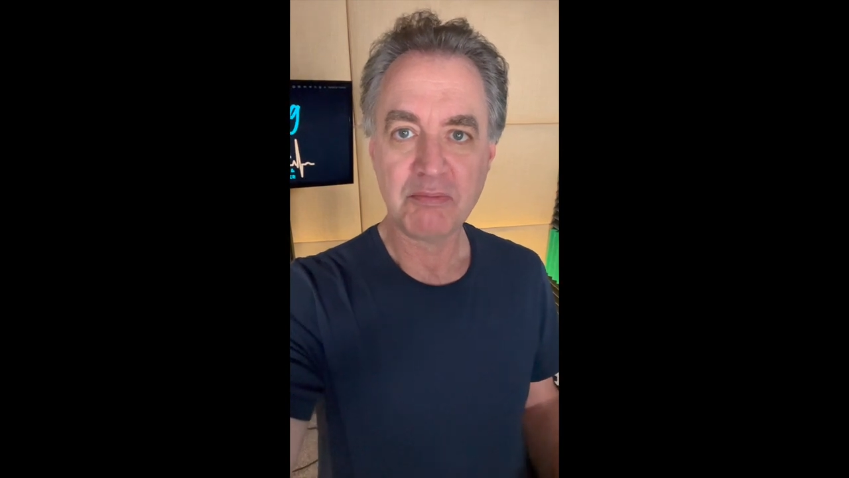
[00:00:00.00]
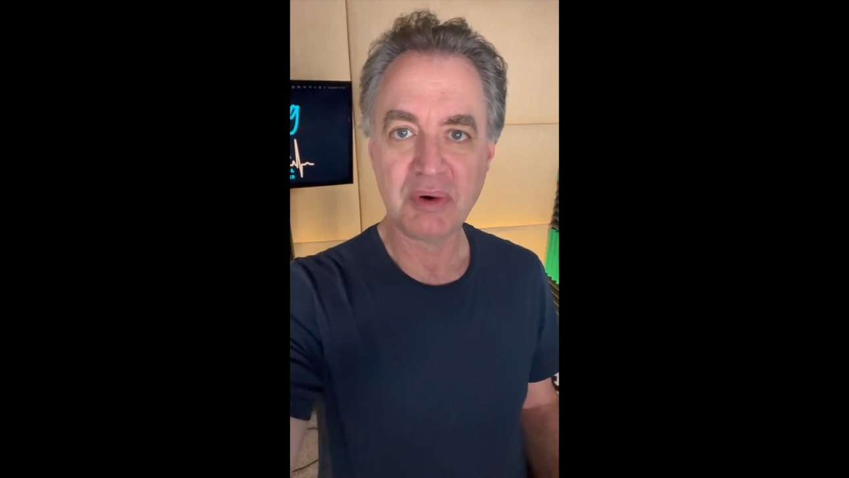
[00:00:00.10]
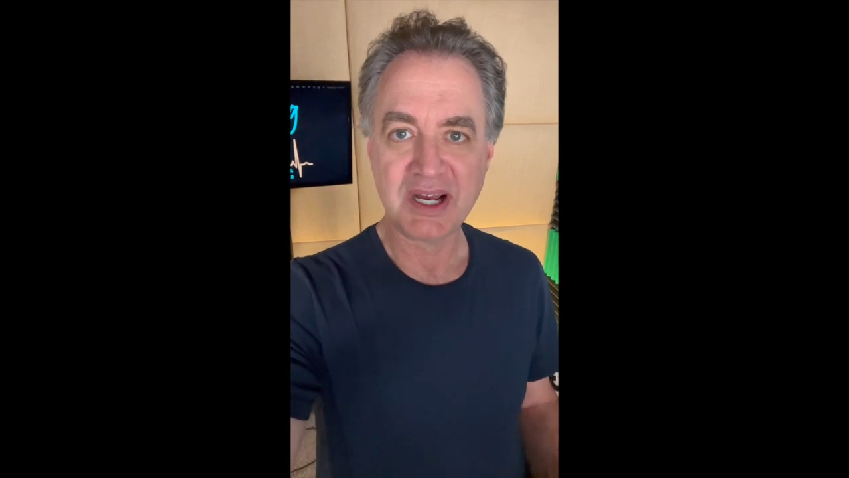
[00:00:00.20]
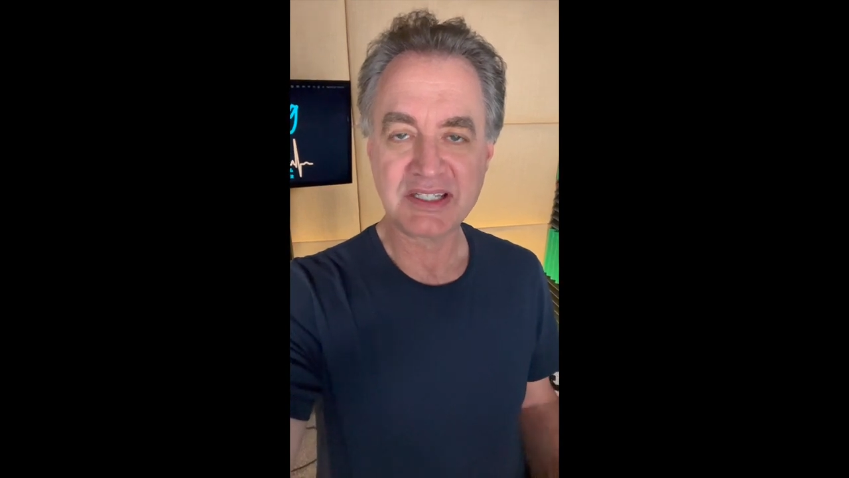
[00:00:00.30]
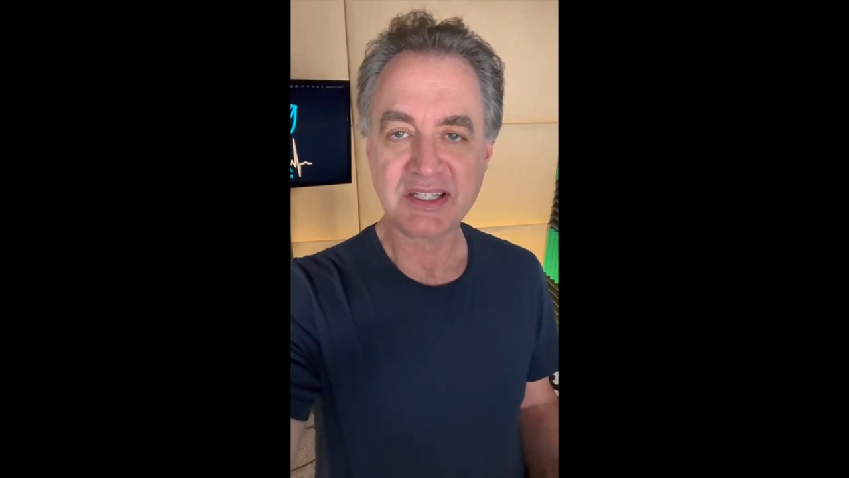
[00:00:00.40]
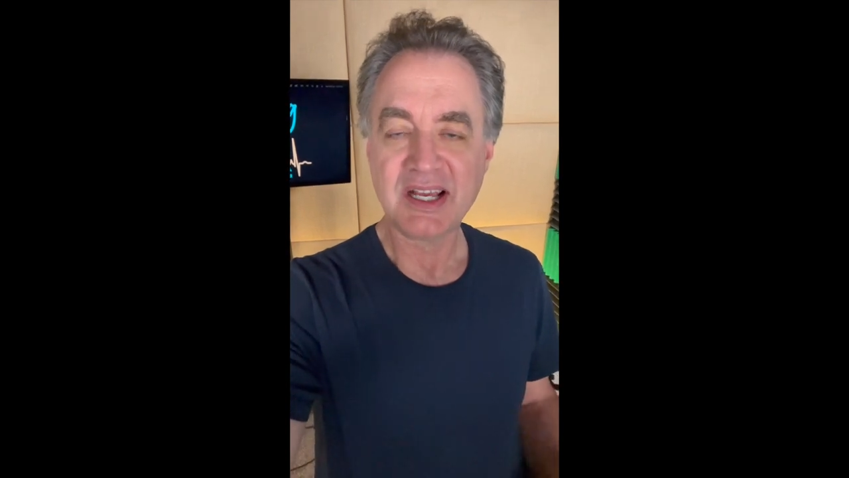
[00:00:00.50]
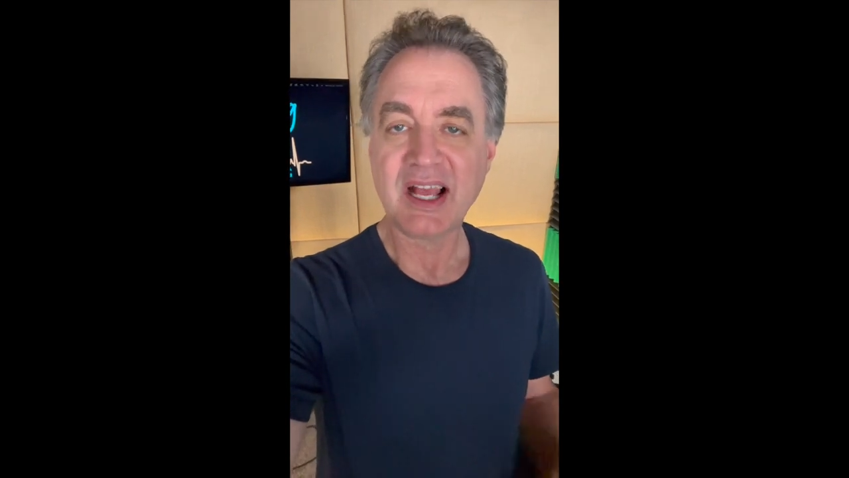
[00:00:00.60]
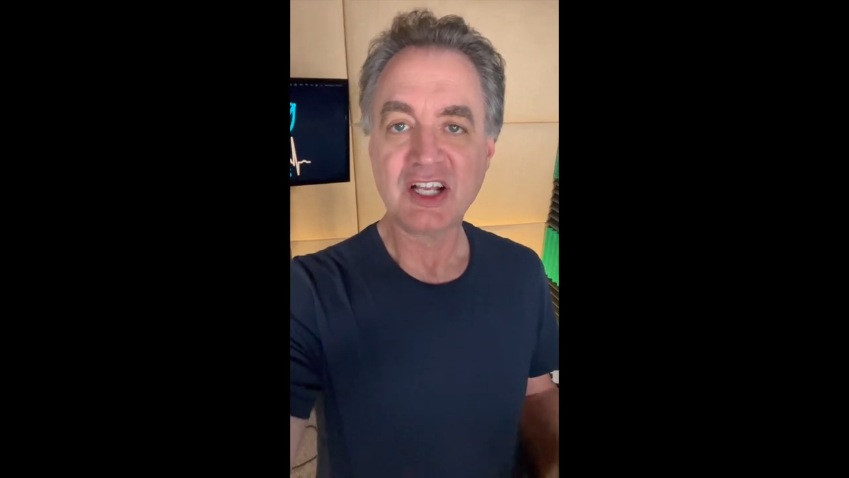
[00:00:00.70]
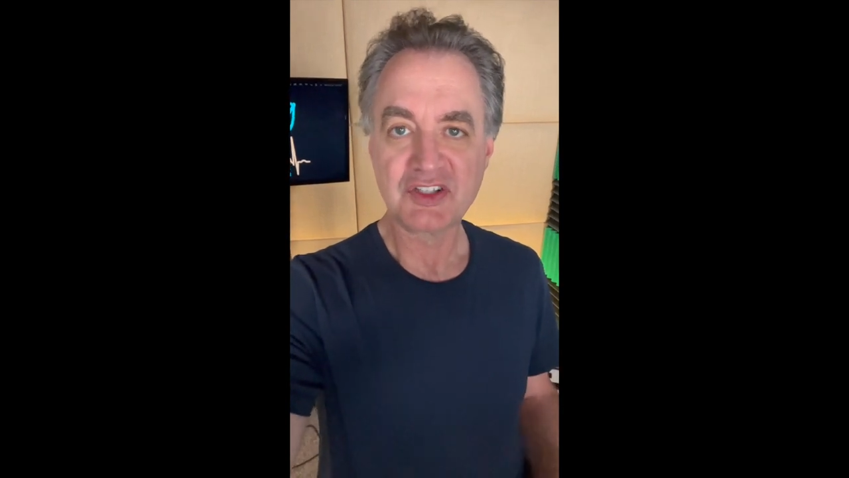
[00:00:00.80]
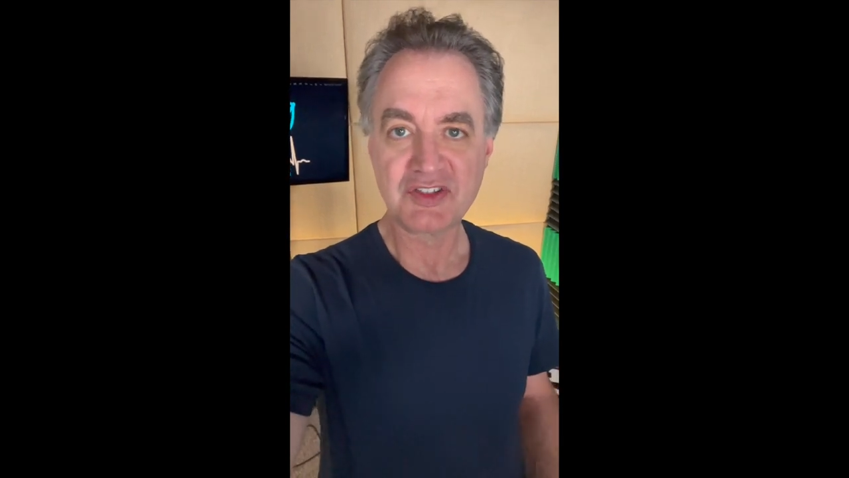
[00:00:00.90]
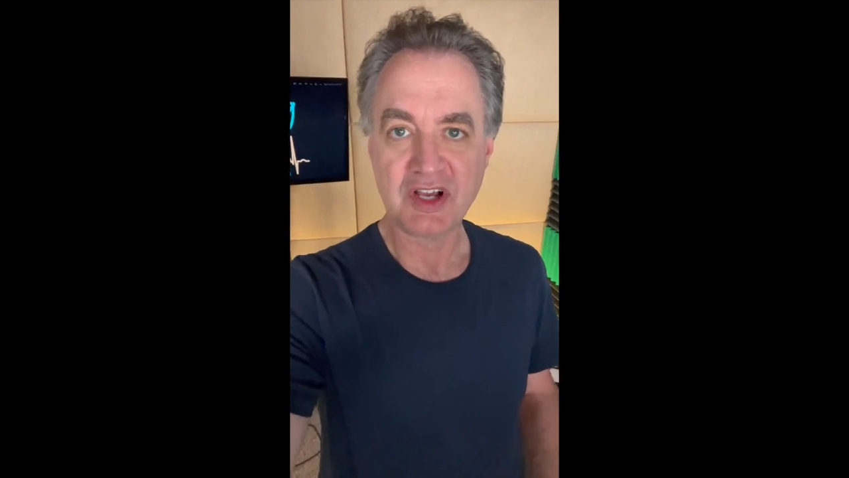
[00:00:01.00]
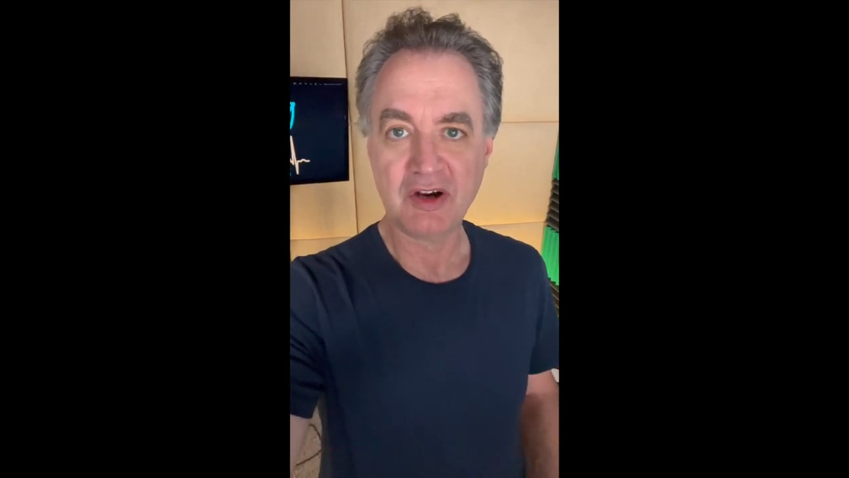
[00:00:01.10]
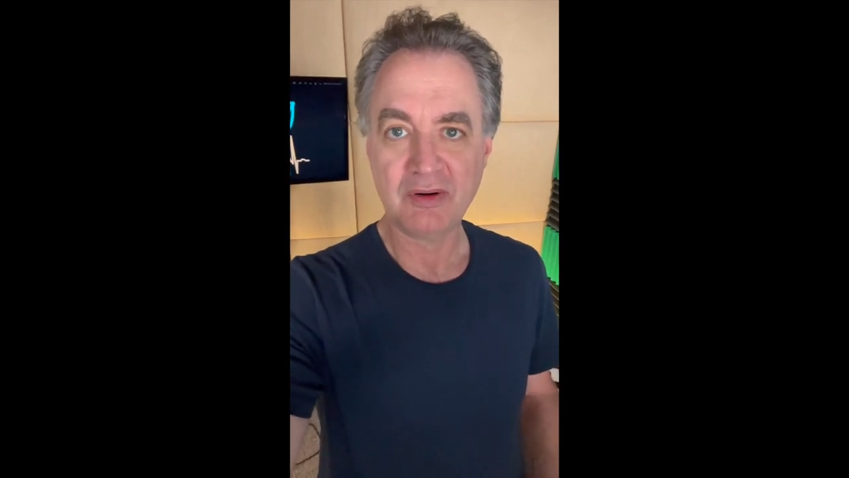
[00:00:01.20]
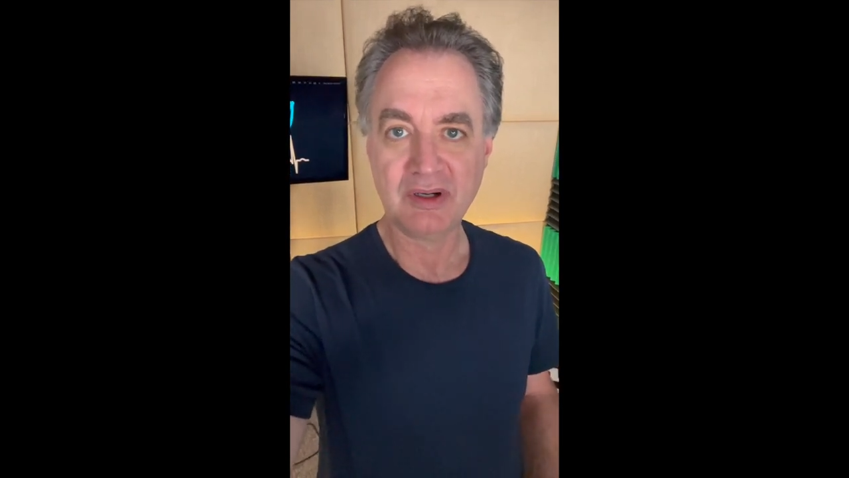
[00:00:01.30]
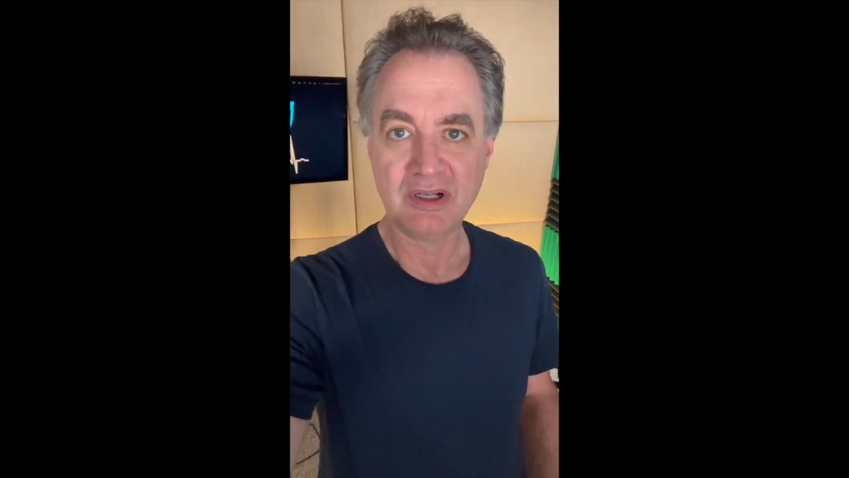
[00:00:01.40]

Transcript: but, so.